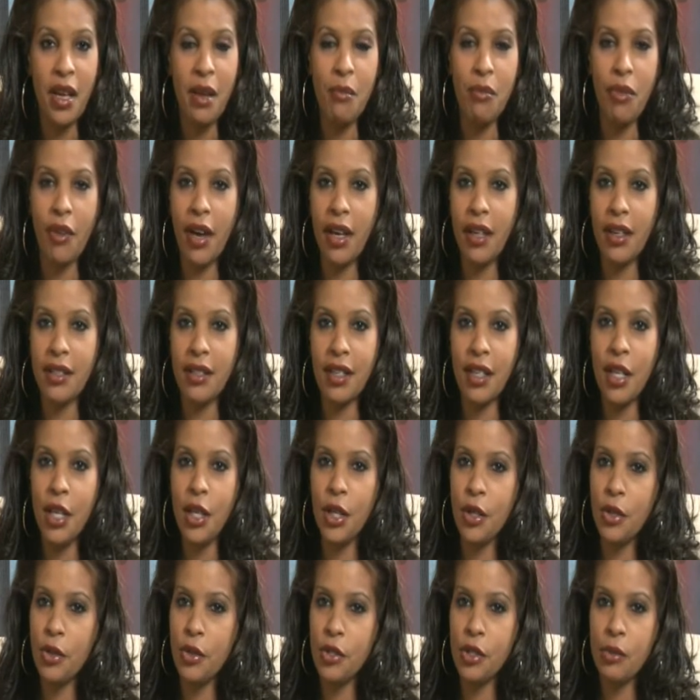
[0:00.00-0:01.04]
Brian is a
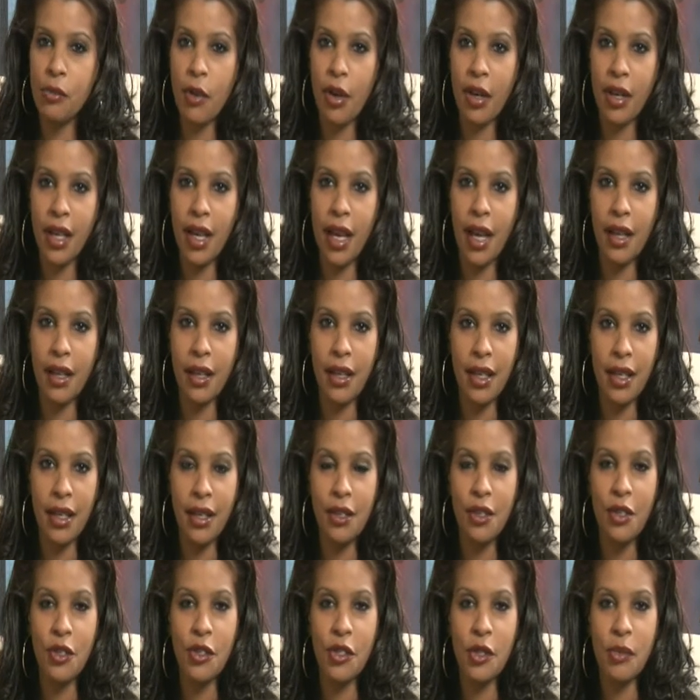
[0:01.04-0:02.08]
huge Marquette
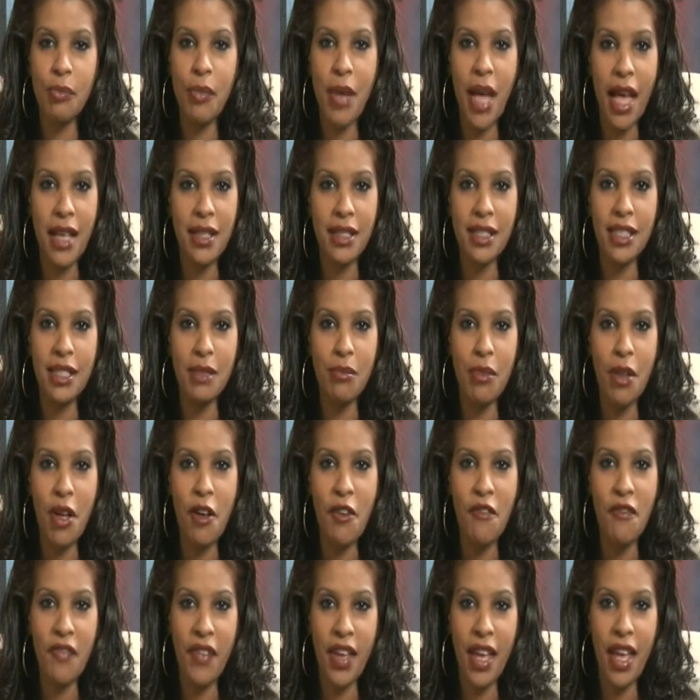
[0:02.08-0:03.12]
Eagles basketball
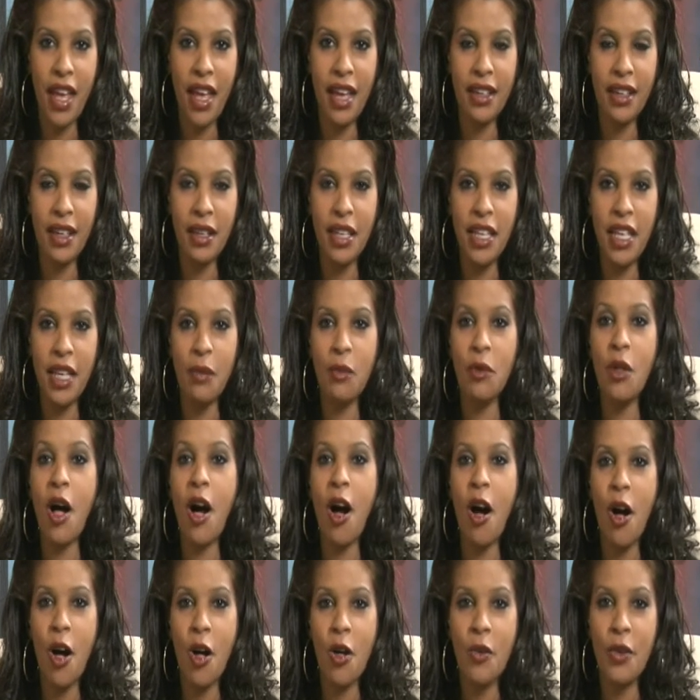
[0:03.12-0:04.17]
fan, and he will
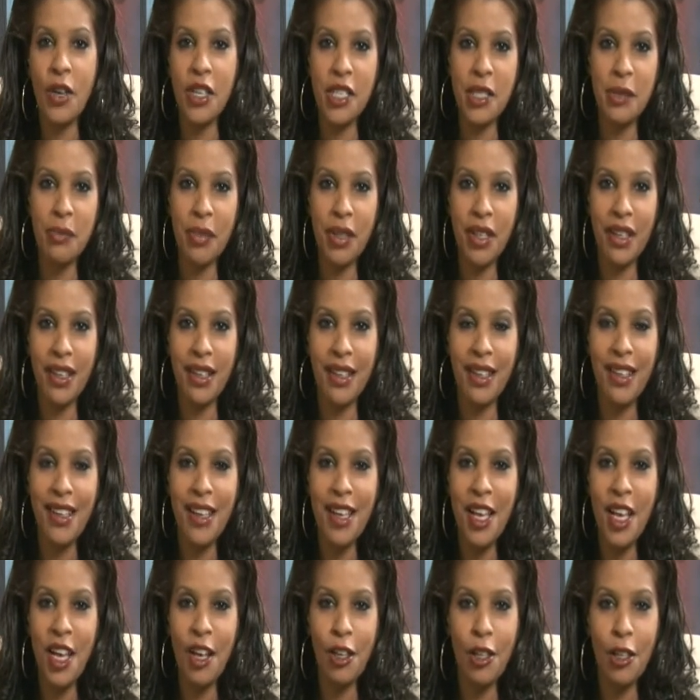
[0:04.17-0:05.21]
always be
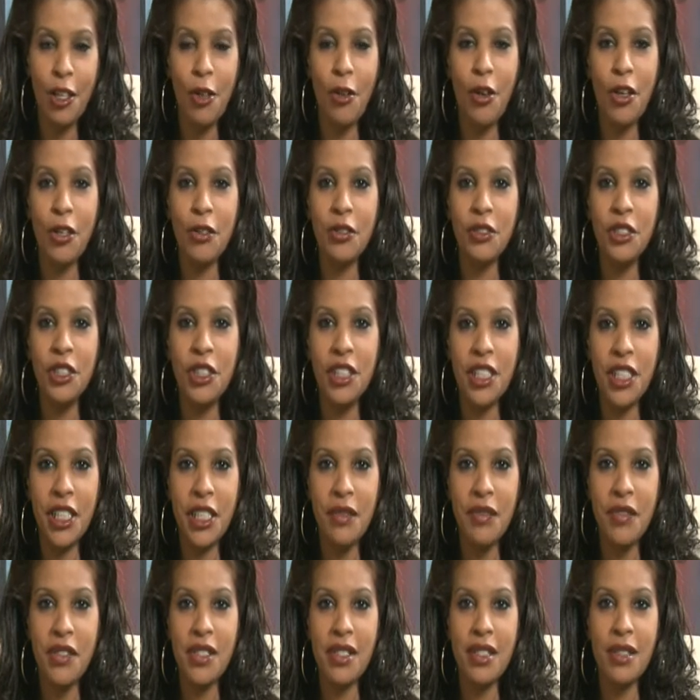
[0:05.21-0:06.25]
a loyal
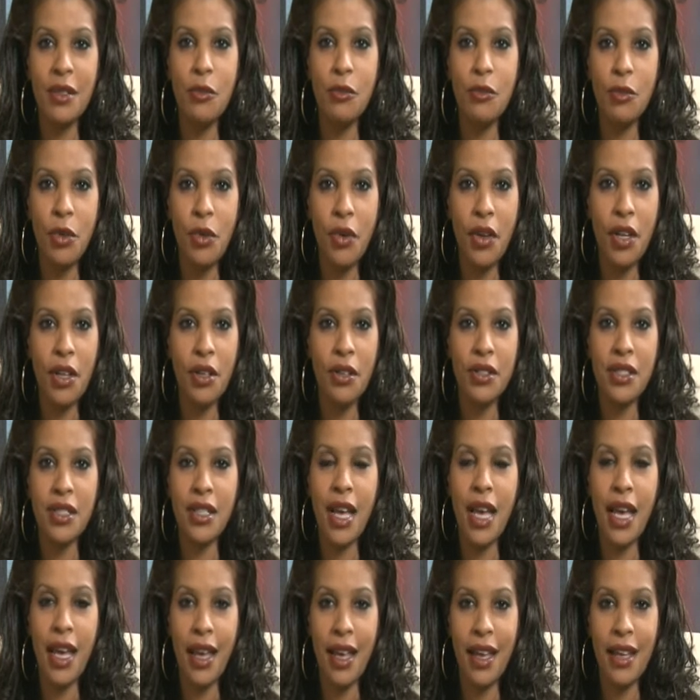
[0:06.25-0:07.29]
Chiefs, Royals,
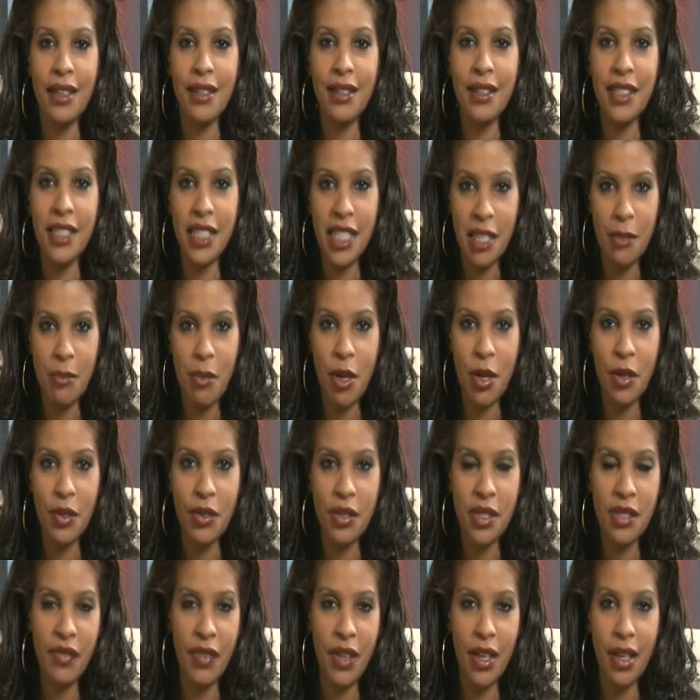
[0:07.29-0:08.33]
and
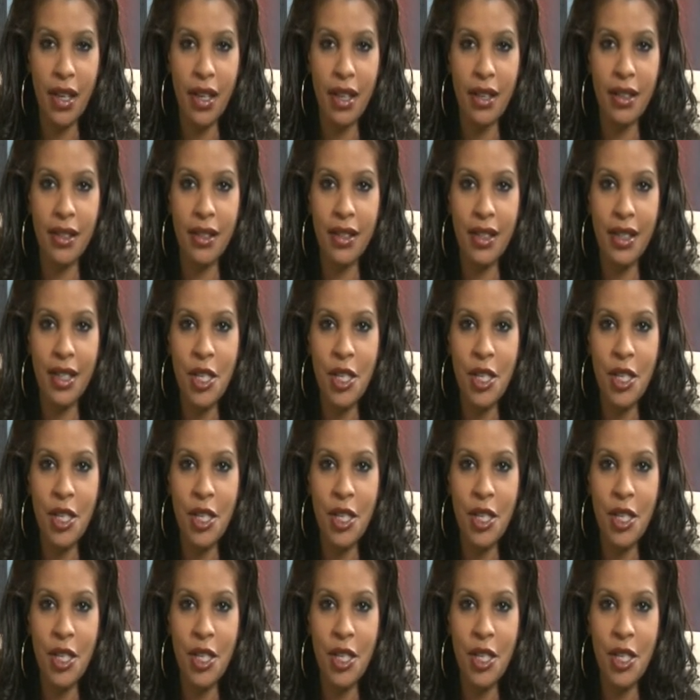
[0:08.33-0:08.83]
T-Bones fan.